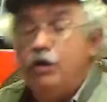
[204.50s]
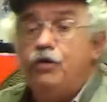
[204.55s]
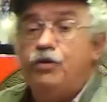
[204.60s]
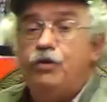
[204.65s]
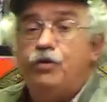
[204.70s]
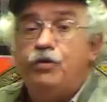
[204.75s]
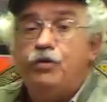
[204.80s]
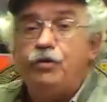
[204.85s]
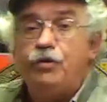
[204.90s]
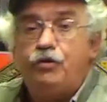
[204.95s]

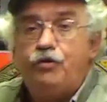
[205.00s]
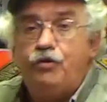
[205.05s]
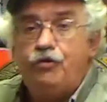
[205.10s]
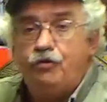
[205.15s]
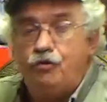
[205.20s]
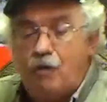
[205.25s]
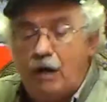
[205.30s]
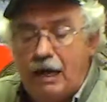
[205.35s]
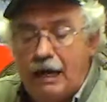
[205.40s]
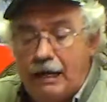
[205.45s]
to your
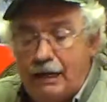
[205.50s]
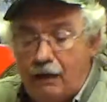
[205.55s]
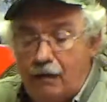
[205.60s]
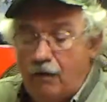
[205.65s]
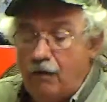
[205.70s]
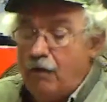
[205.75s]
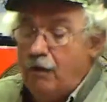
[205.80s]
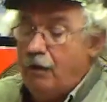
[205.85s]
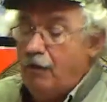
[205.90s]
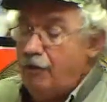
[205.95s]

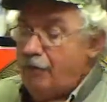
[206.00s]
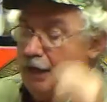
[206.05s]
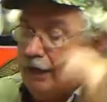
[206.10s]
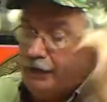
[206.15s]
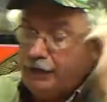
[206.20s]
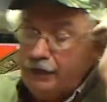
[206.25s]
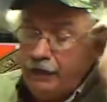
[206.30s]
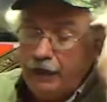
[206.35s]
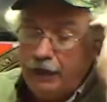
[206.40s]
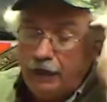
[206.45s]
straddle.
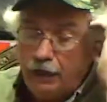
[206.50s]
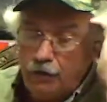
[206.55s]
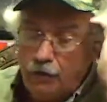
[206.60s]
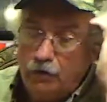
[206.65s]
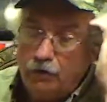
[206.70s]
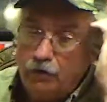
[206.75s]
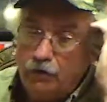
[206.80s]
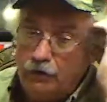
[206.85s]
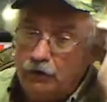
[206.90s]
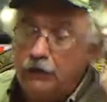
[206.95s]
That
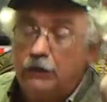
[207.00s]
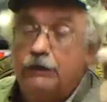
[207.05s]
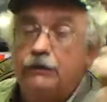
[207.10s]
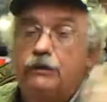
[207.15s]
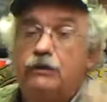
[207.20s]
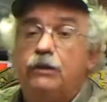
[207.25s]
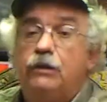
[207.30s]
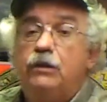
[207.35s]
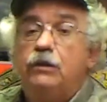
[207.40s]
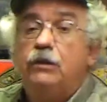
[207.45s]
tells
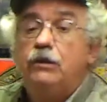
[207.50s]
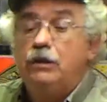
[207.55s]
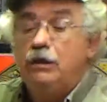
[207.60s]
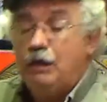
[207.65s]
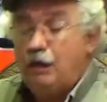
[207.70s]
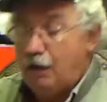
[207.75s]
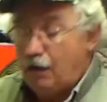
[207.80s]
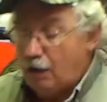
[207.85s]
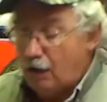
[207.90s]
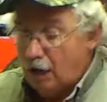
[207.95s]
us
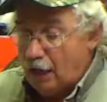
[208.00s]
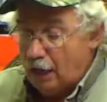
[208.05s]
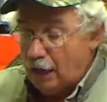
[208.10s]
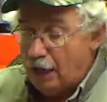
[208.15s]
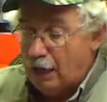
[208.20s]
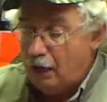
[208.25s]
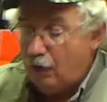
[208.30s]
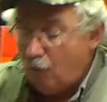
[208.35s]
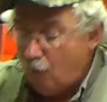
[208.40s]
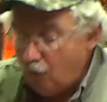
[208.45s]

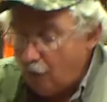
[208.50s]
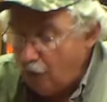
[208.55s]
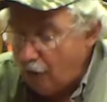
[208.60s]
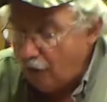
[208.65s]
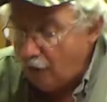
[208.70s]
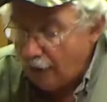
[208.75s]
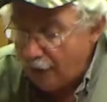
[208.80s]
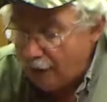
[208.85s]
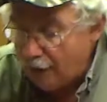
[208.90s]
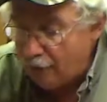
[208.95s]
how
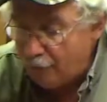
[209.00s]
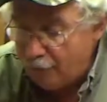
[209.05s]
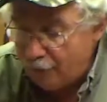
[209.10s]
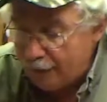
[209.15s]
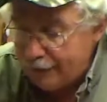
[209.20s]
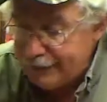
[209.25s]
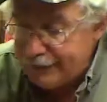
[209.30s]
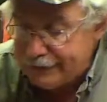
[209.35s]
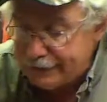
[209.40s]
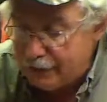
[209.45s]
to
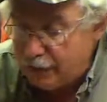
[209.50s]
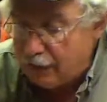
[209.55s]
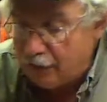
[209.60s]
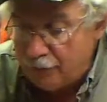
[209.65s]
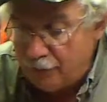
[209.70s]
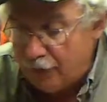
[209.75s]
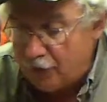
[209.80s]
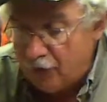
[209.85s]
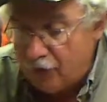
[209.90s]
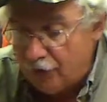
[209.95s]
basically
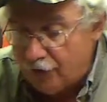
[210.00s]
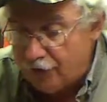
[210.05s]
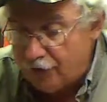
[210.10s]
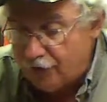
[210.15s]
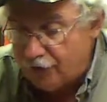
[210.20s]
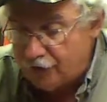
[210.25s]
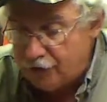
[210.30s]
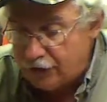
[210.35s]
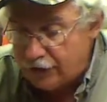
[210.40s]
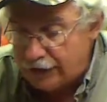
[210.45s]
build this
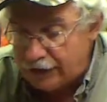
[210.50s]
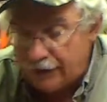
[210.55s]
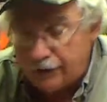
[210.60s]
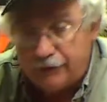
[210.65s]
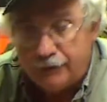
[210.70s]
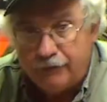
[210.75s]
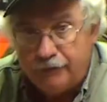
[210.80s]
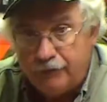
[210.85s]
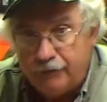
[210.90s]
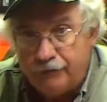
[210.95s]
seat,
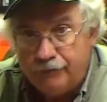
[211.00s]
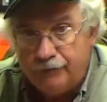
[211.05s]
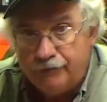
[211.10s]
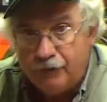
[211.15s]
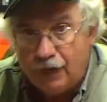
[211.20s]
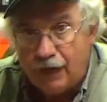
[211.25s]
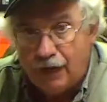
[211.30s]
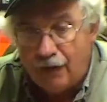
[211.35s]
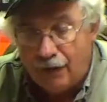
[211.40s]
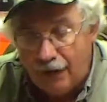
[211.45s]

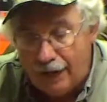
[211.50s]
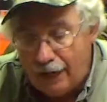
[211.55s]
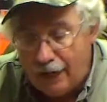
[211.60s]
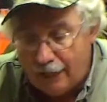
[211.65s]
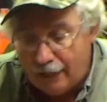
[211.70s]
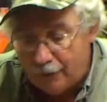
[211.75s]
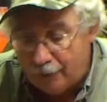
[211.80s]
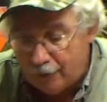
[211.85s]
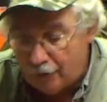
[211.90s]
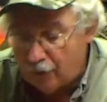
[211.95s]
how
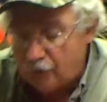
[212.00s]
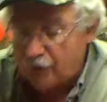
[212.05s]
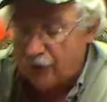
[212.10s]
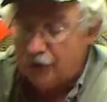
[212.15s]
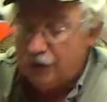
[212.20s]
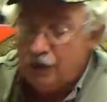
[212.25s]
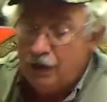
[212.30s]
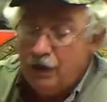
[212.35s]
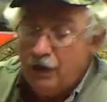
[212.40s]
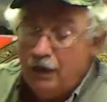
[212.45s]
high to build it.
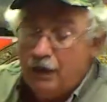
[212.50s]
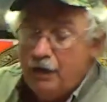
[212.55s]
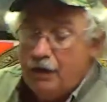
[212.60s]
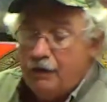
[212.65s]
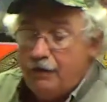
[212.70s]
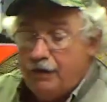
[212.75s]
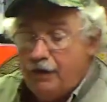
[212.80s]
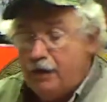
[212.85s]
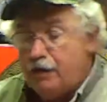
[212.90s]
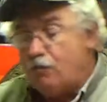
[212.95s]

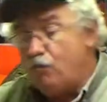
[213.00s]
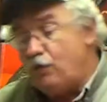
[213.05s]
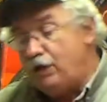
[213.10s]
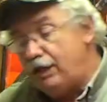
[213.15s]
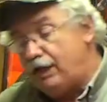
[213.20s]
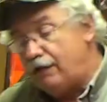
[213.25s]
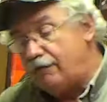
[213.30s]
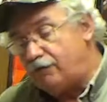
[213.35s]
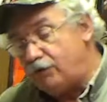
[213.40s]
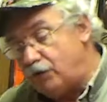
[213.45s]
Then we
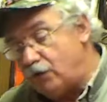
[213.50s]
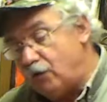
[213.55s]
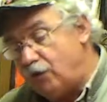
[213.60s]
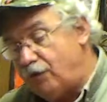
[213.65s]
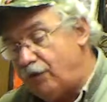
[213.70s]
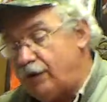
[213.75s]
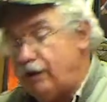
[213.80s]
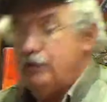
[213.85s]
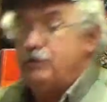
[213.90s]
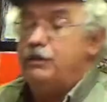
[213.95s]
have to know
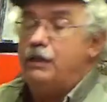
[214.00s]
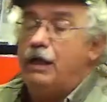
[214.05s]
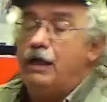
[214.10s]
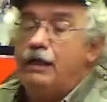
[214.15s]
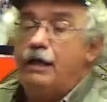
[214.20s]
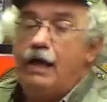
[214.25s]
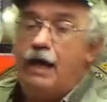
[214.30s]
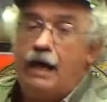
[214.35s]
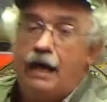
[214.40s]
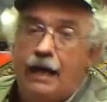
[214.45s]
things
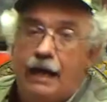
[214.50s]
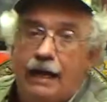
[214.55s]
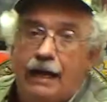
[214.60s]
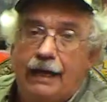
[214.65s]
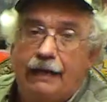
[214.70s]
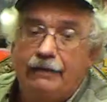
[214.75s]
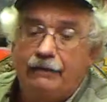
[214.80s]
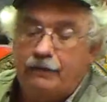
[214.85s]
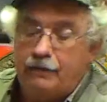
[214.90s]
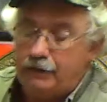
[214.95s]
like
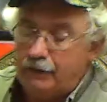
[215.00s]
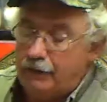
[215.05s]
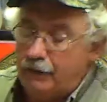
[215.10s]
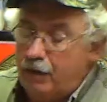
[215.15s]
height